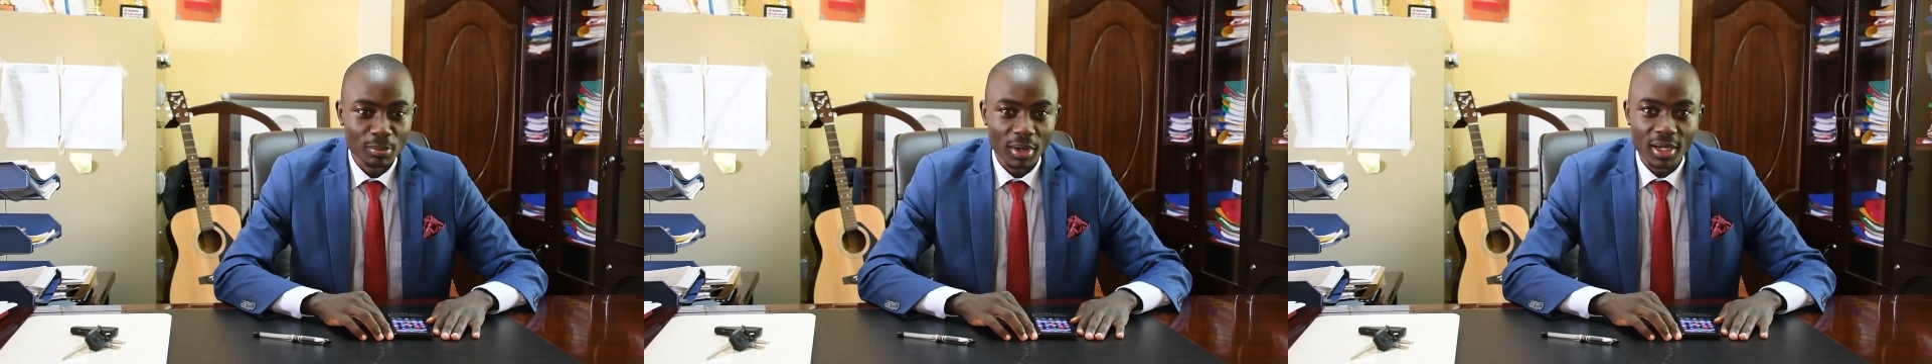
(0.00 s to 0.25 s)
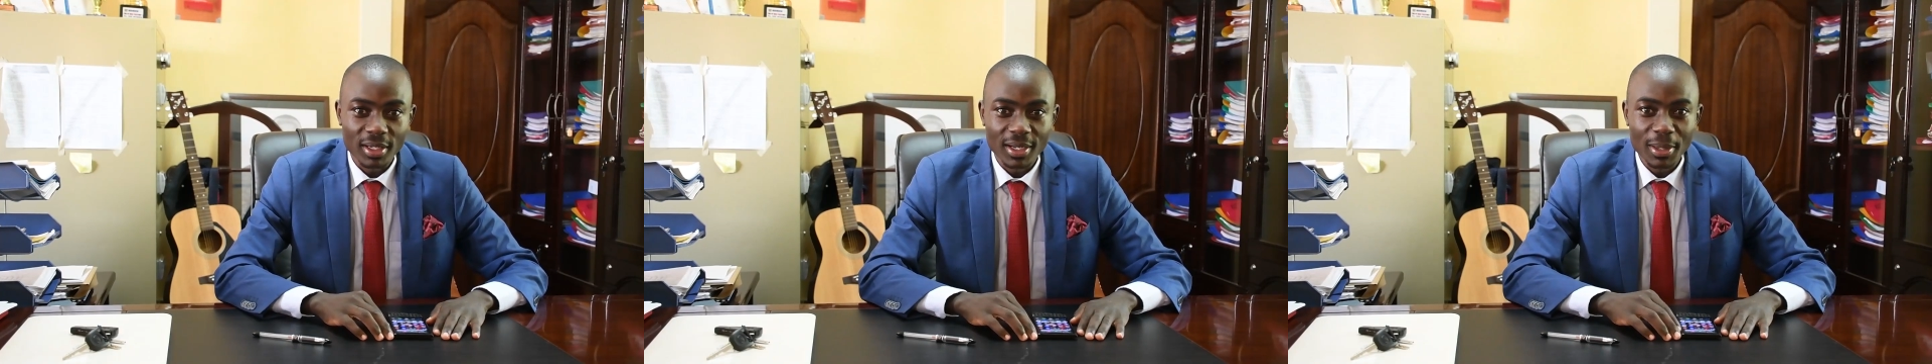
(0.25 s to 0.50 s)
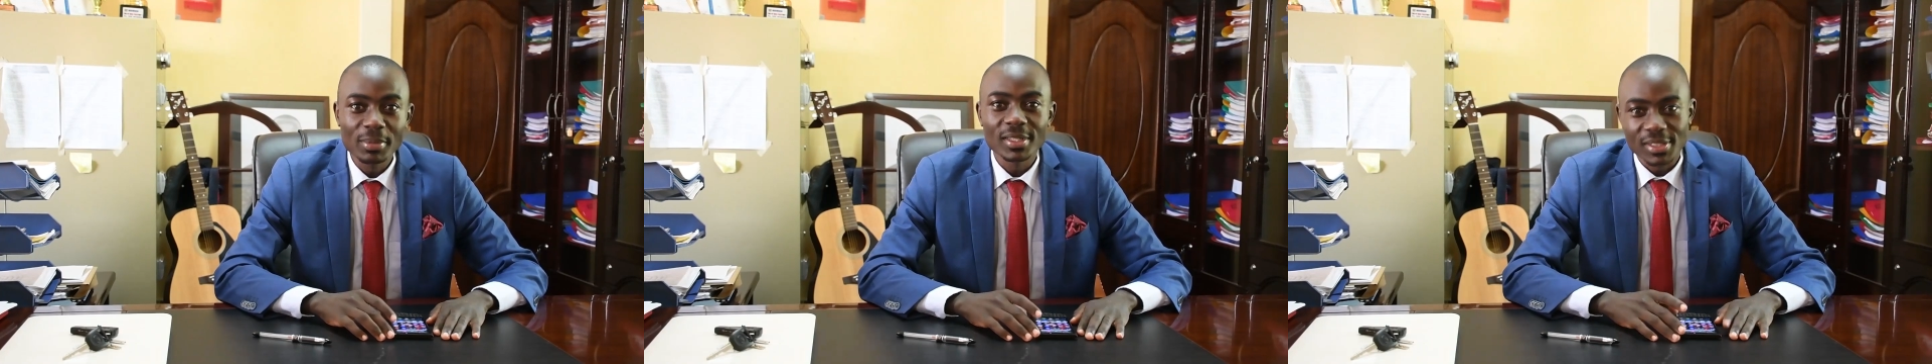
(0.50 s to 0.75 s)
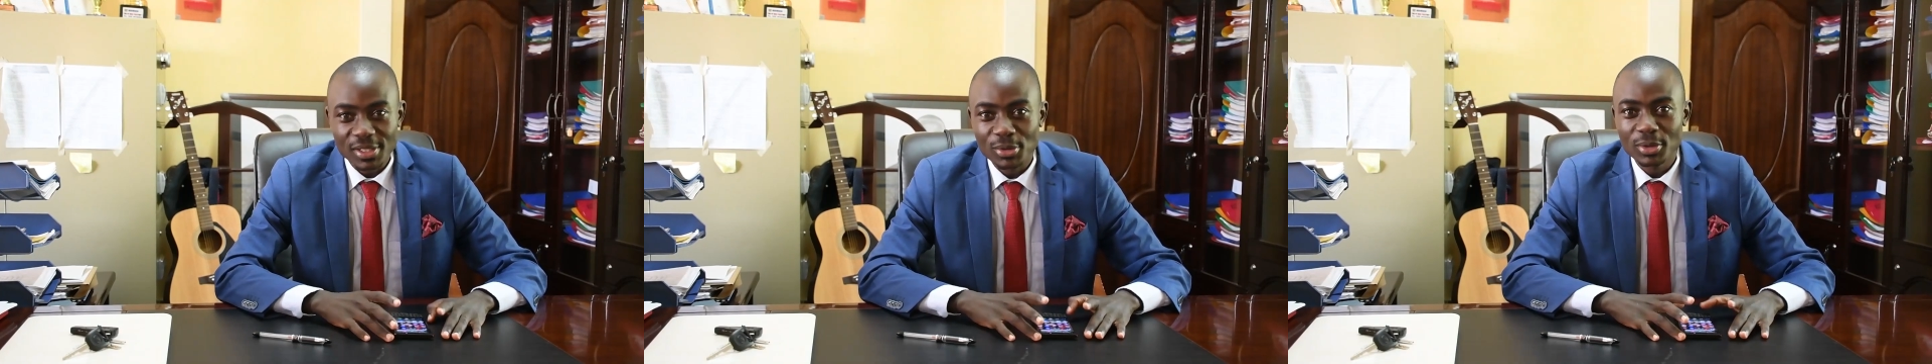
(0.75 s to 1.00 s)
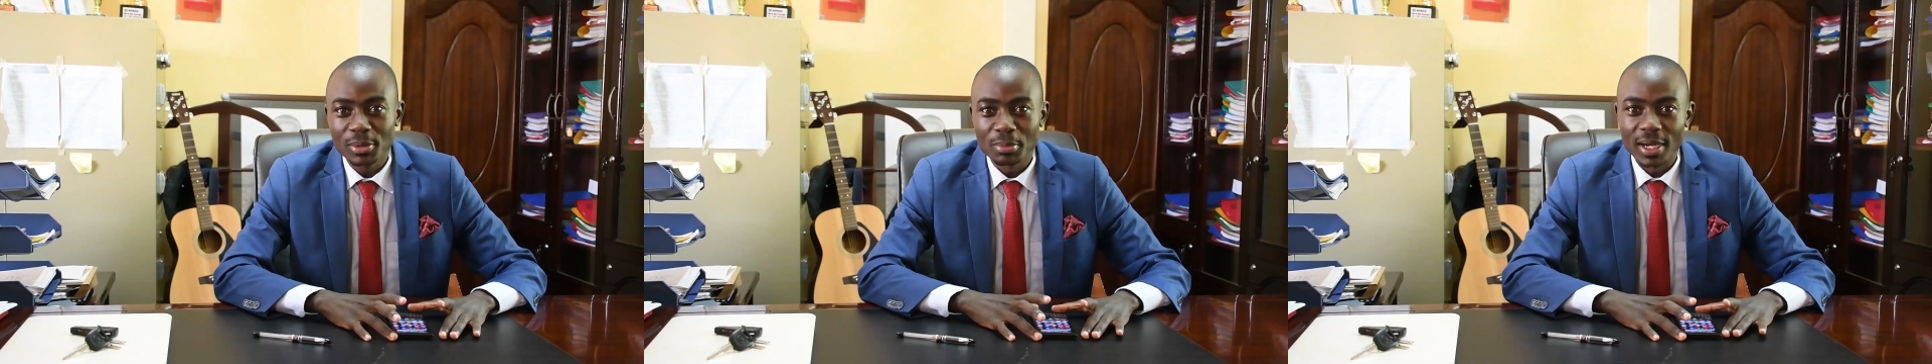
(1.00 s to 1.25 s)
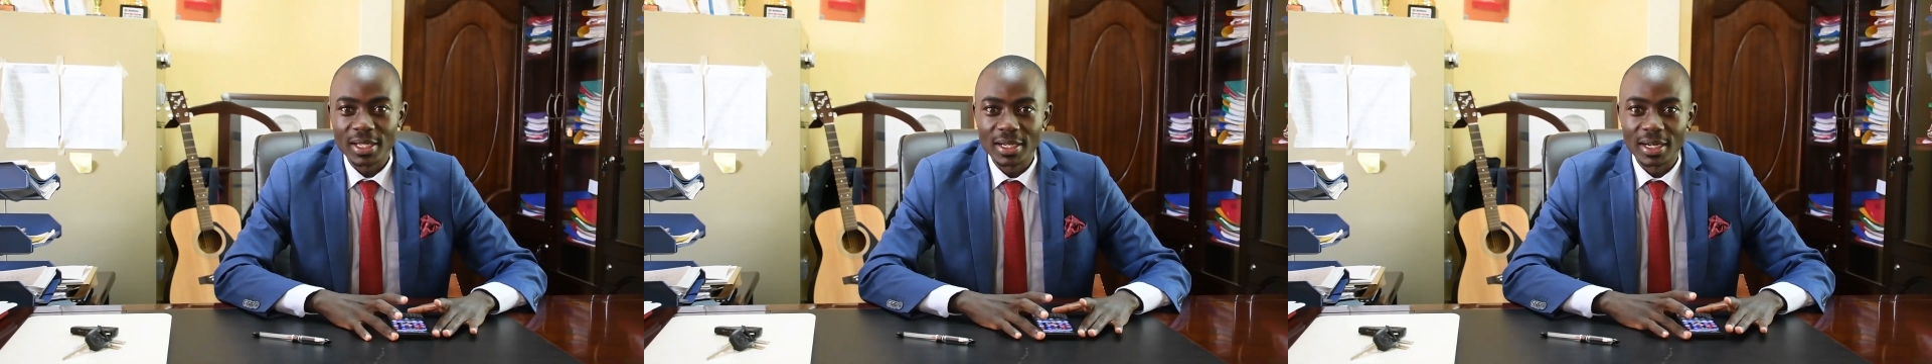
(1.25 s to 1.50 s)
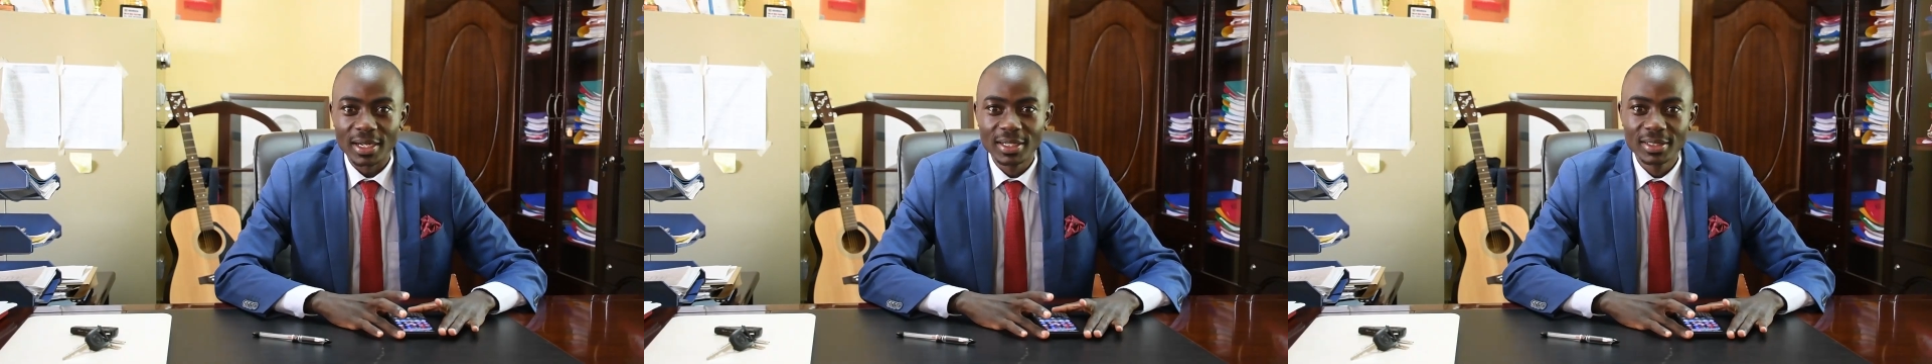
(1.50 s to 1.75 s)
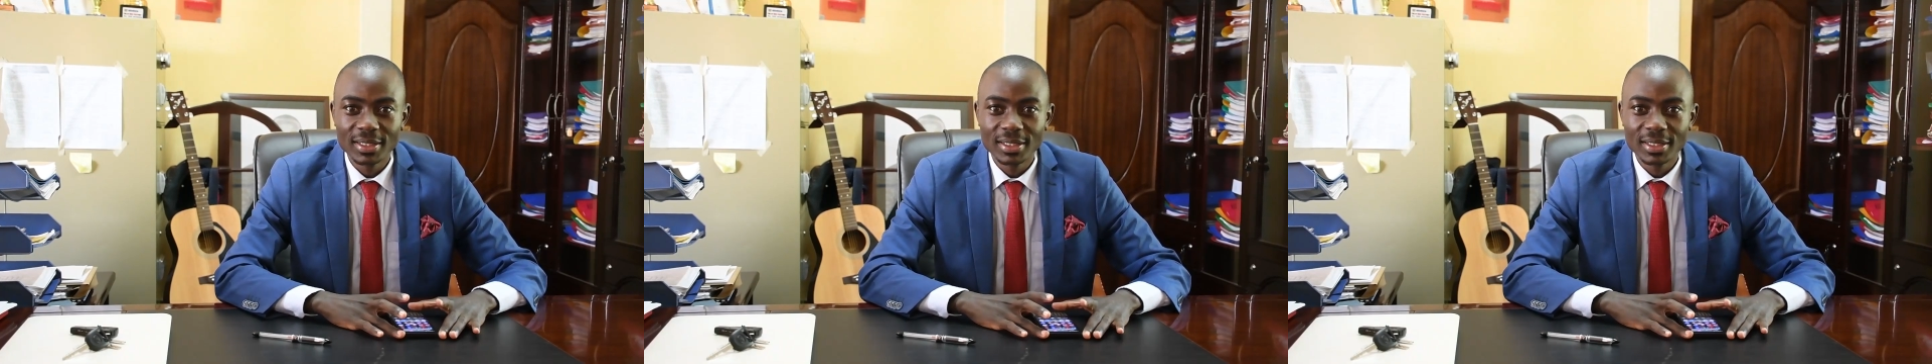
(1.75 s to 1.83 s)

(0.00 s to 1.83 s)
My name is Duke Mainga